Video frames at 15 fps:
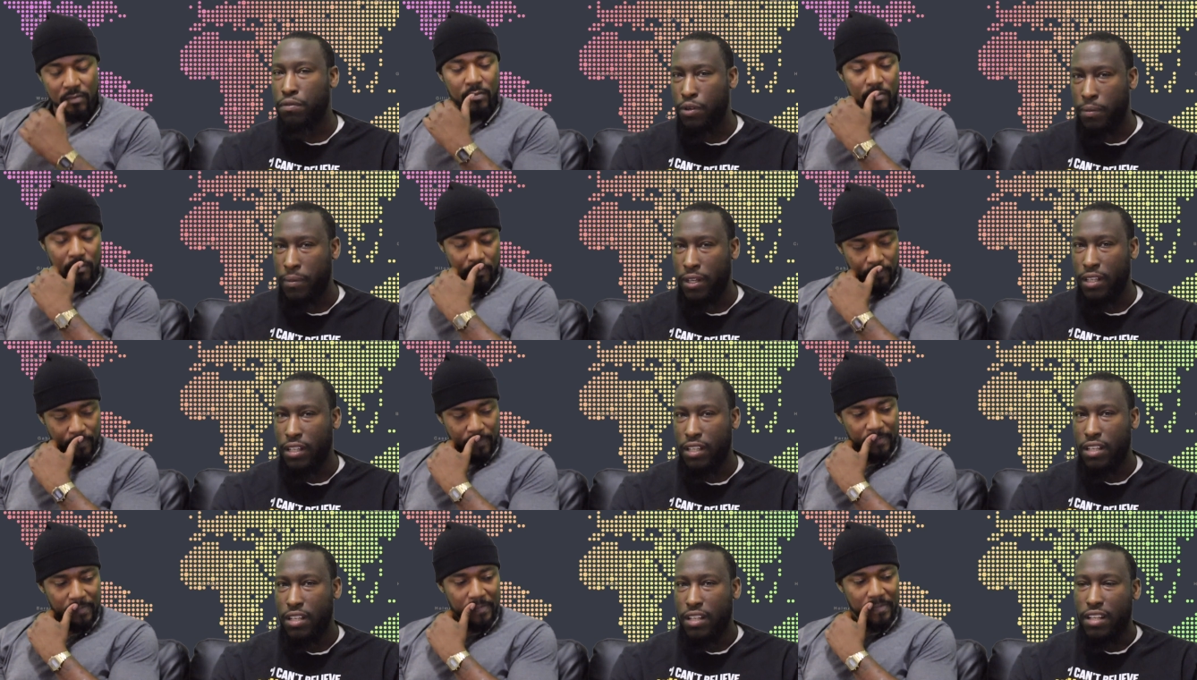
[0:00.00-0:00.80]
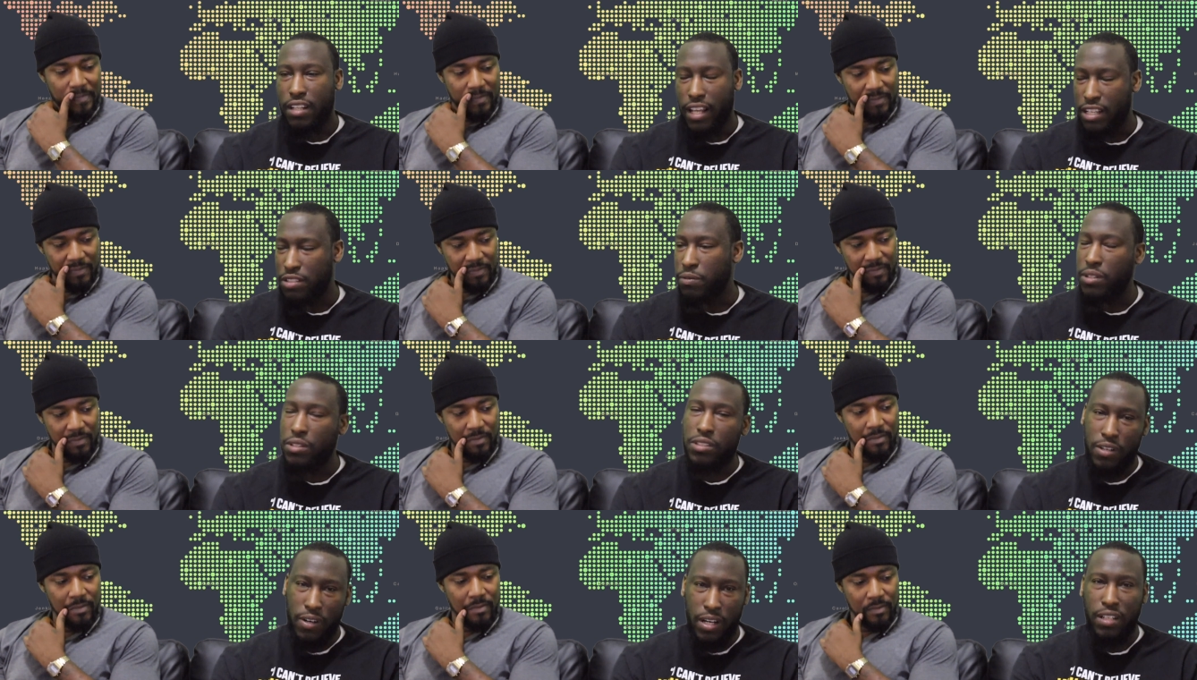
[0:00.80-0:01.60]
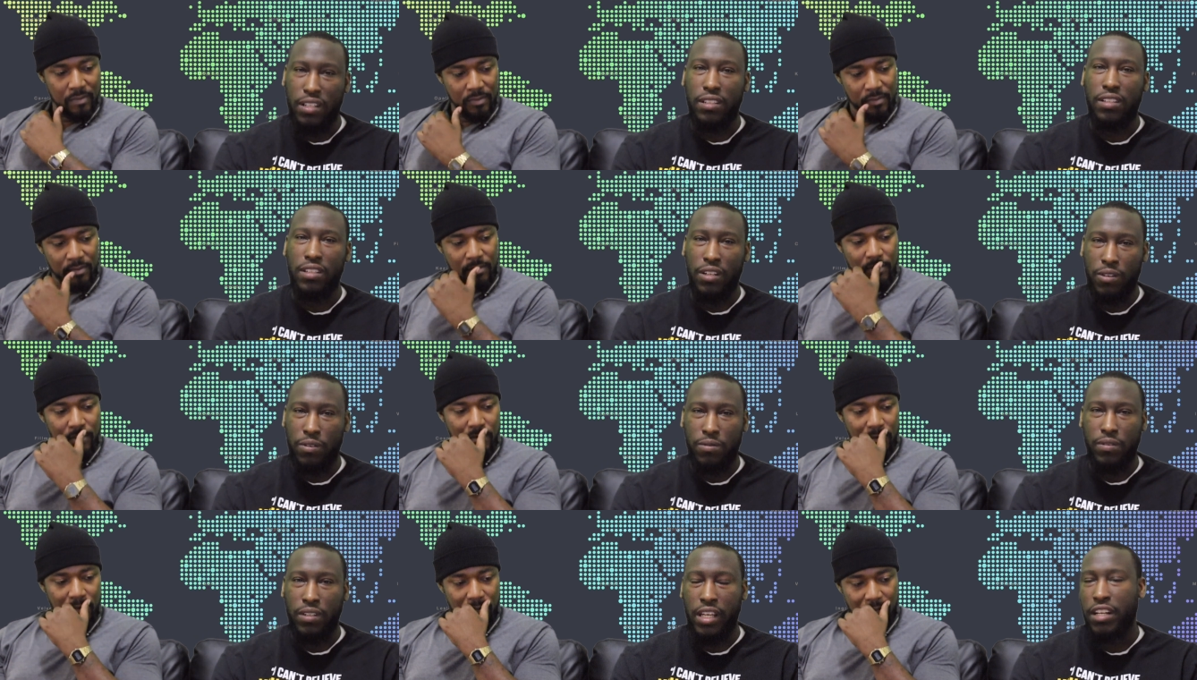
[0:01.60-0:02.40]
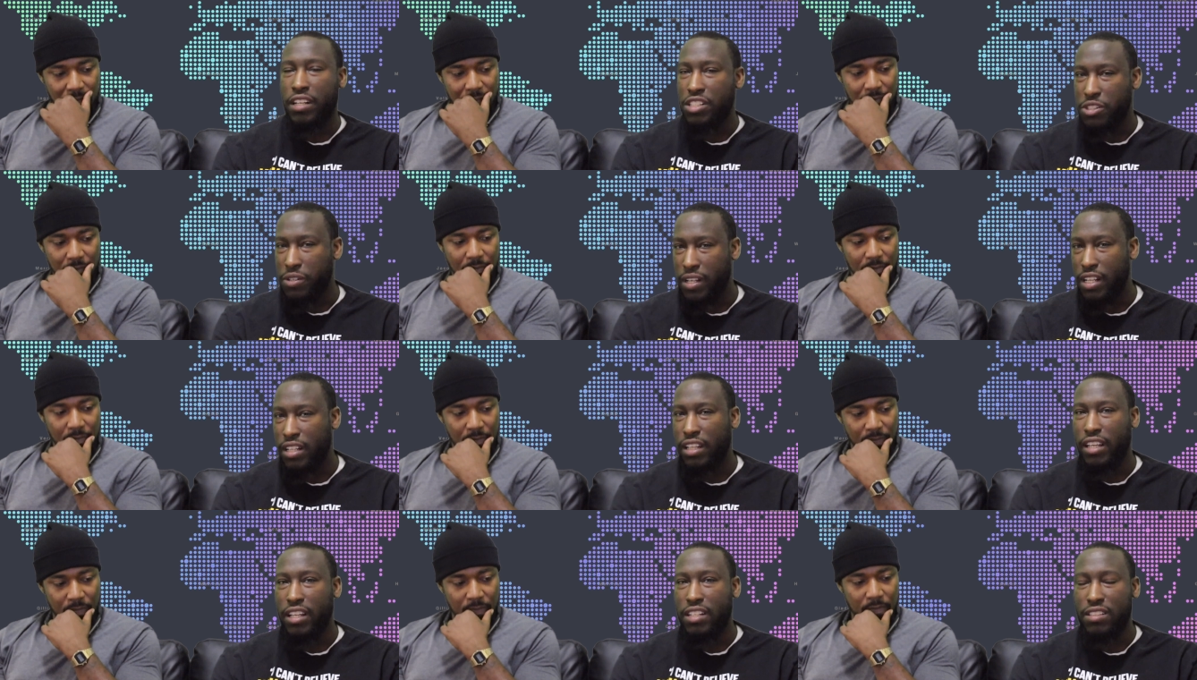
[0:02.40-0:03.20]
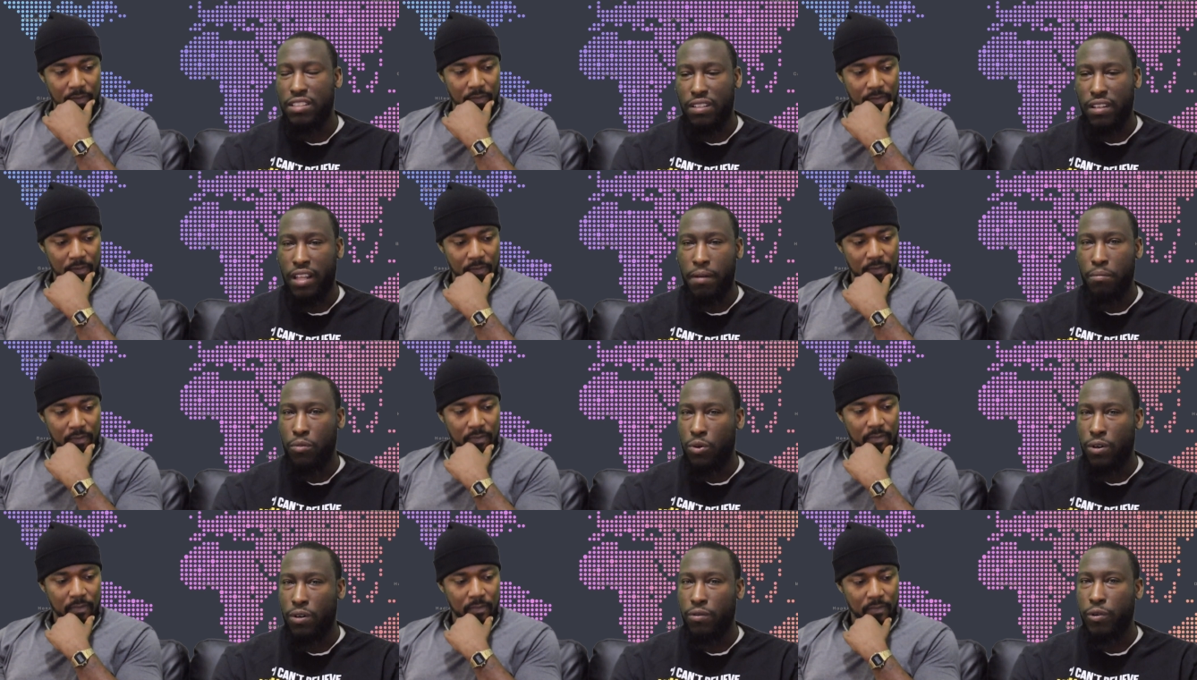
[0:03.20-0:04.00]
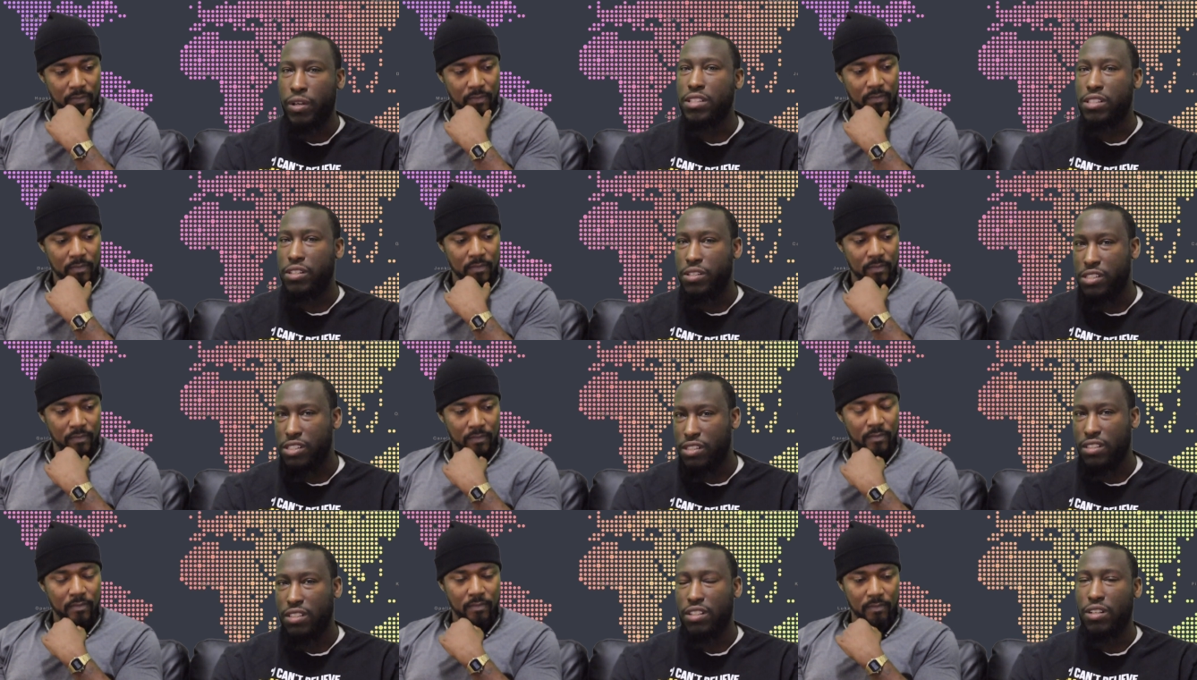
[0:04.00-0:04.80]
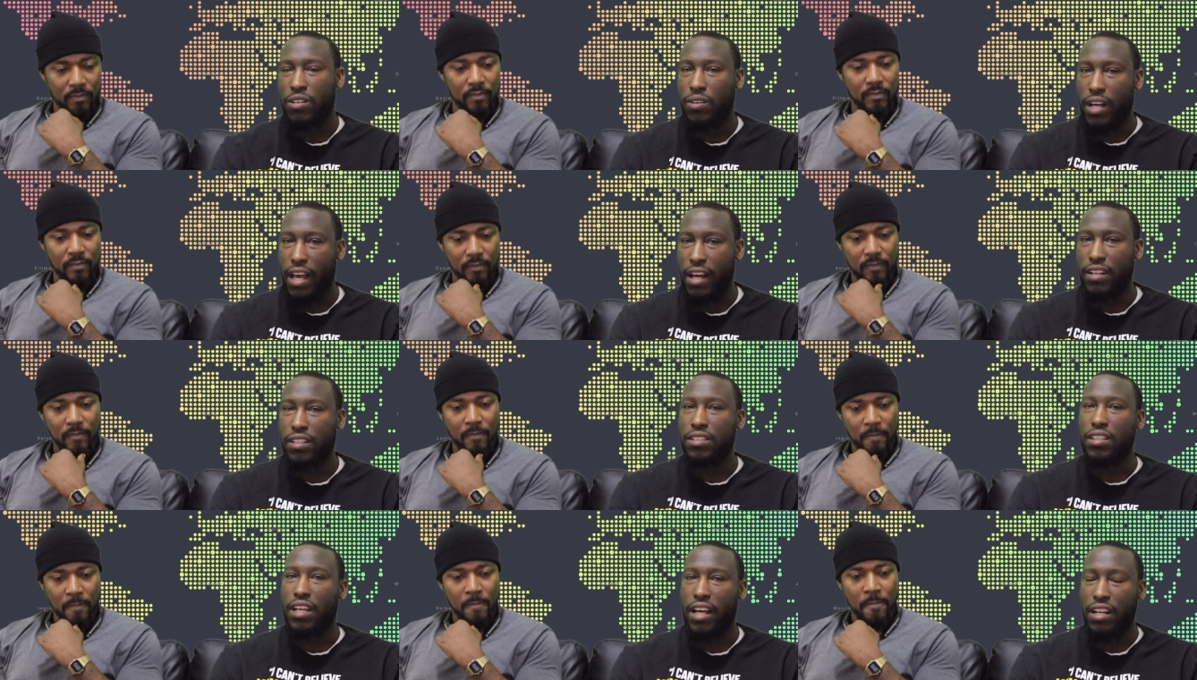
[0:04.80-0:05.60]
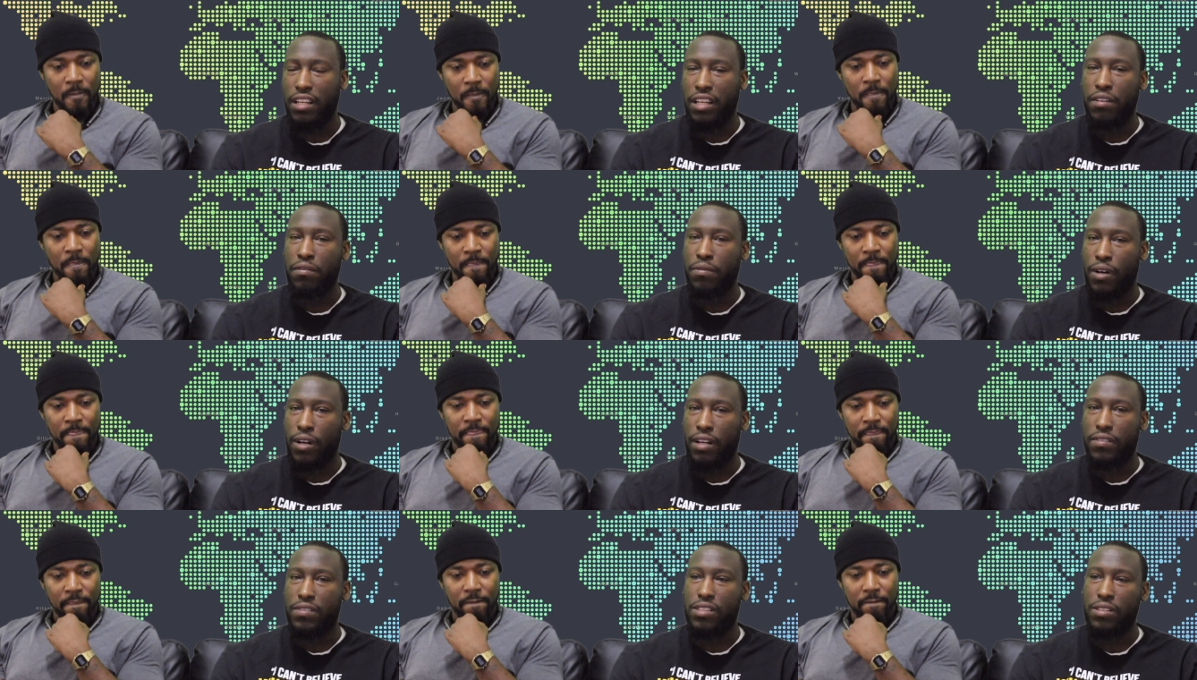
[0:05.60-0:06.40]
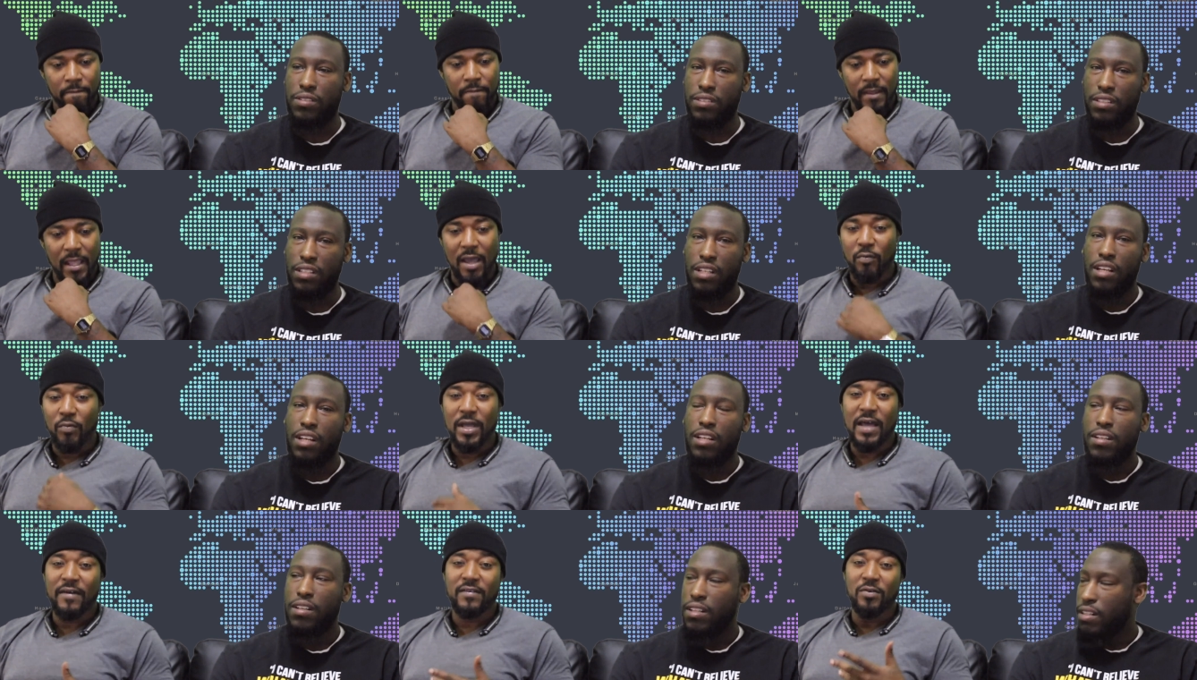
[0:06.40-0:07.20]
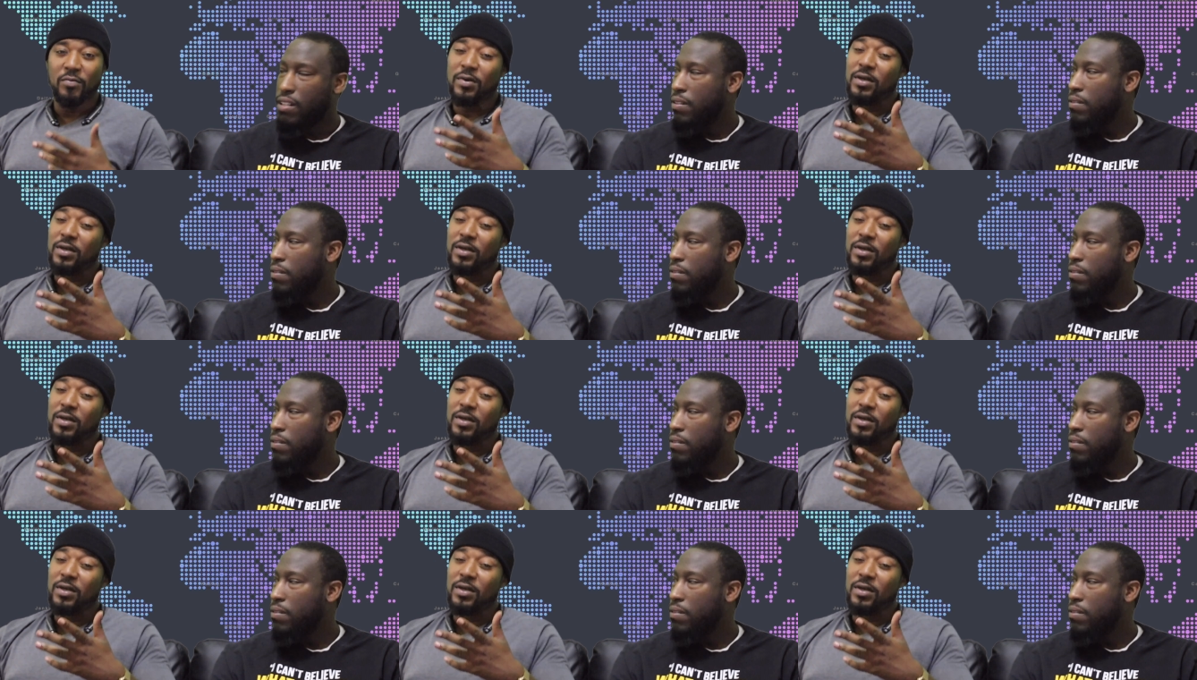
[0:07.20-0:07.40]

Speaker 1: for me. Mm-hmm. That's when you start, you know, getting intrigued and getting that more research, you mm-hmm. know, on how to how to get involved. So, and we have to